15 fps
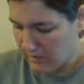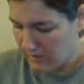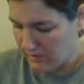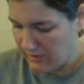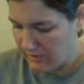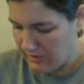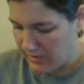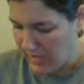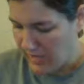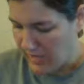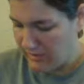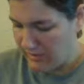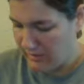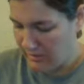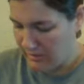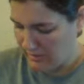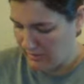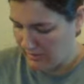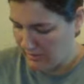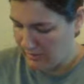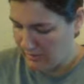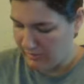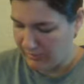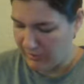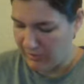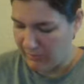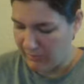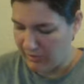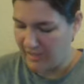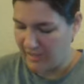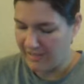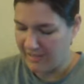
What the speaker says: So yeah, so I don't want you guys